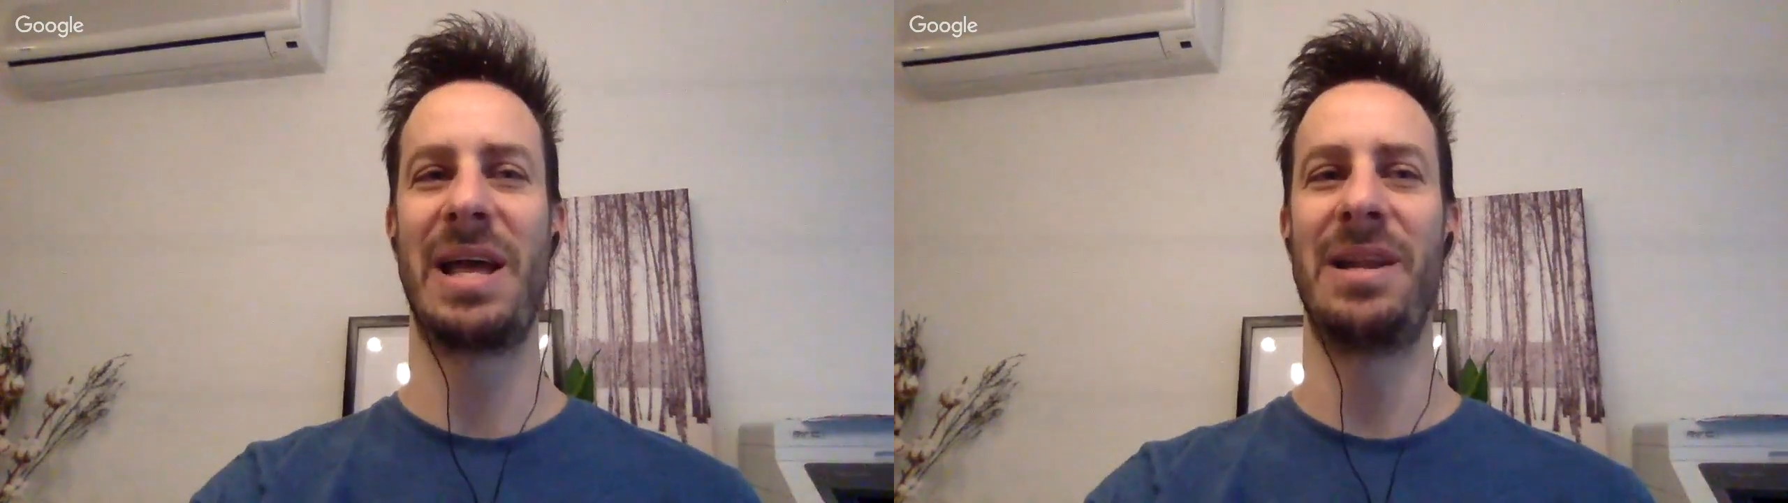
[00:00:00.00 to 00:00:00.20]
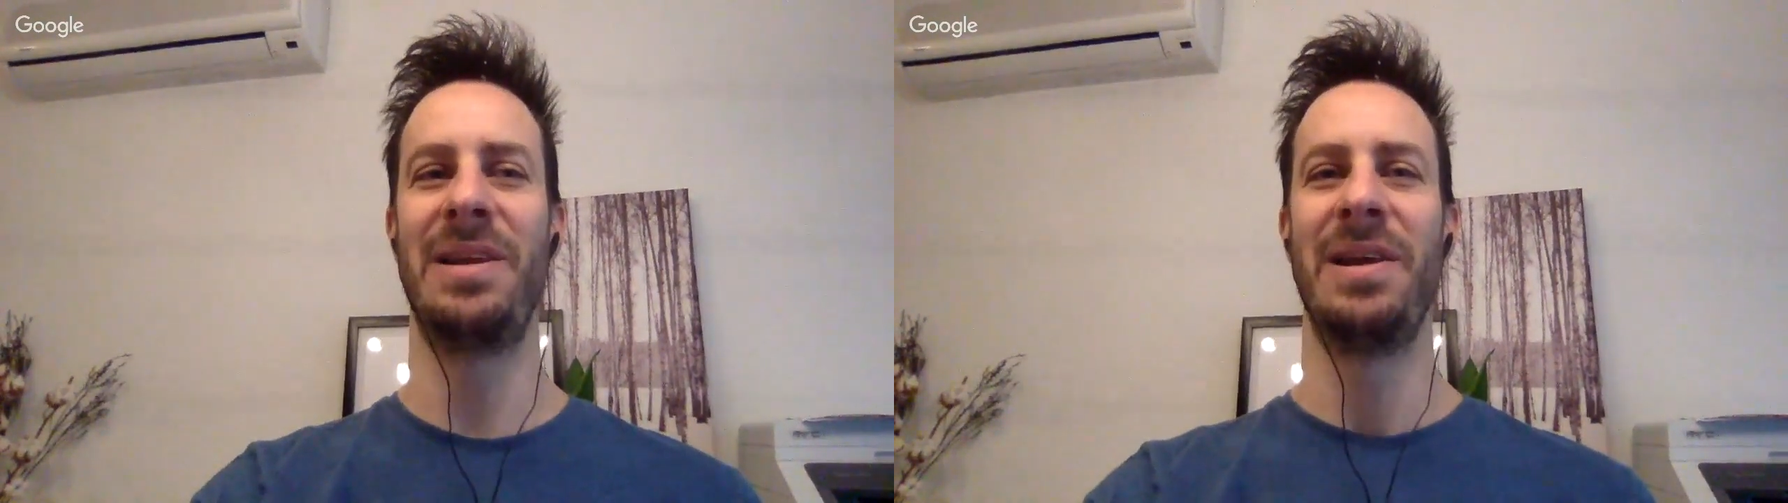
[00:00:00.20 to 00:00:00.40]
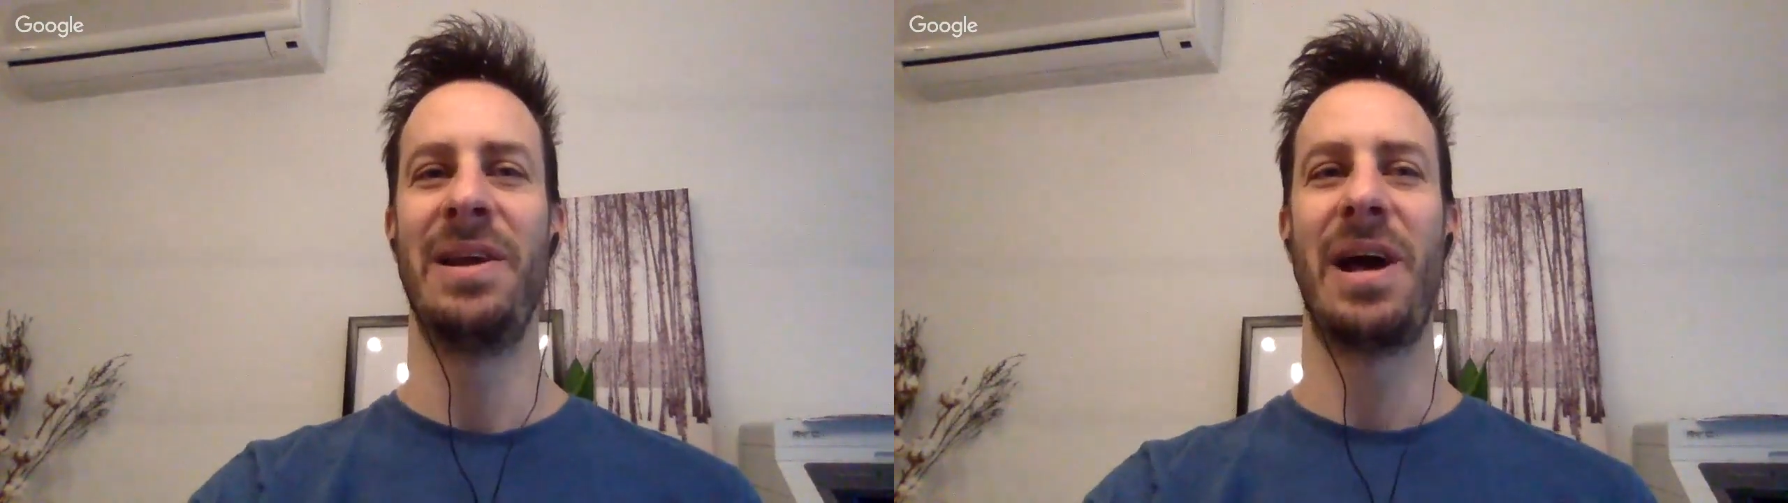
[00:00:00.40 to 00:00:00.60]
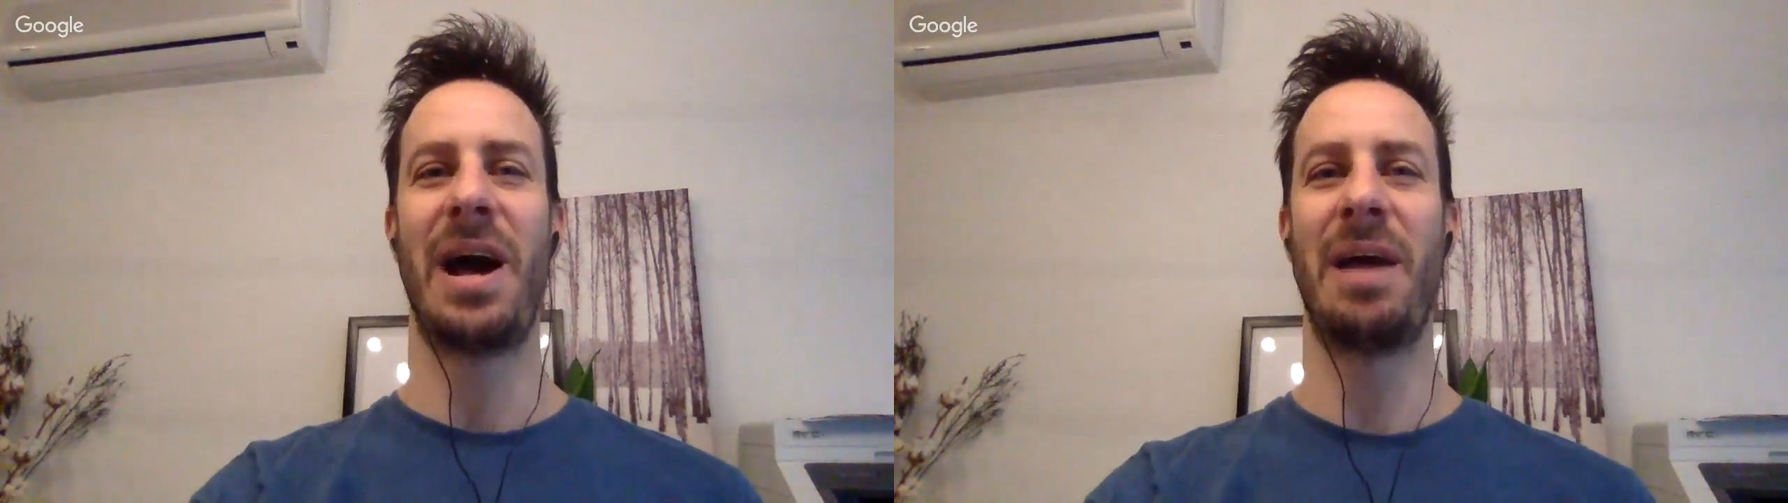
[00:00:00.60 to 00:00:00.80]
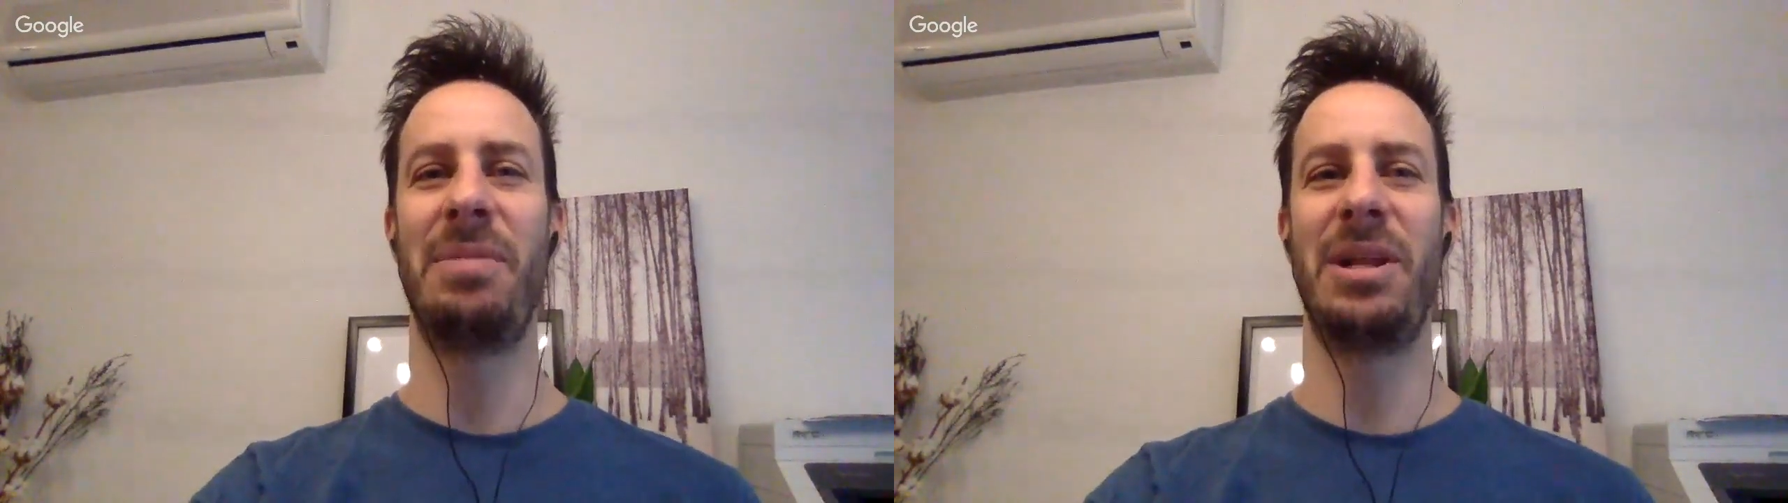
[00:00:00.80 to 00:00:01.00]
And
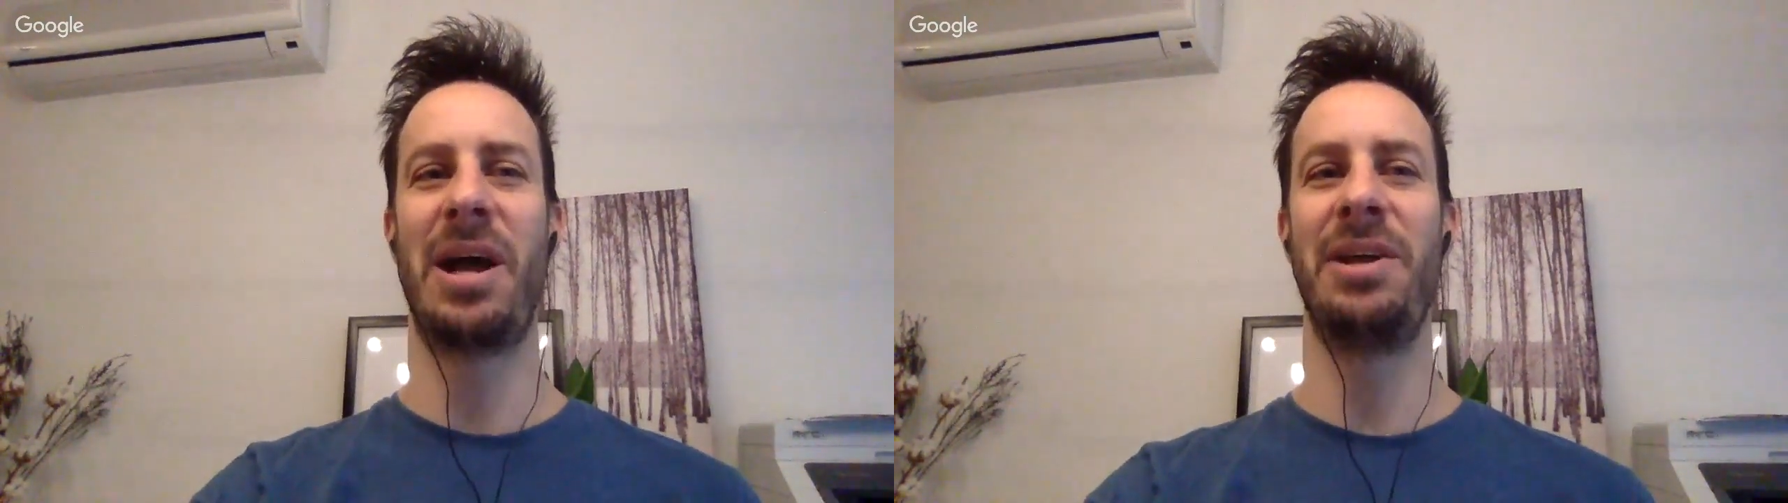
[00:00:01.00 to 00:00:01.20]
I mean,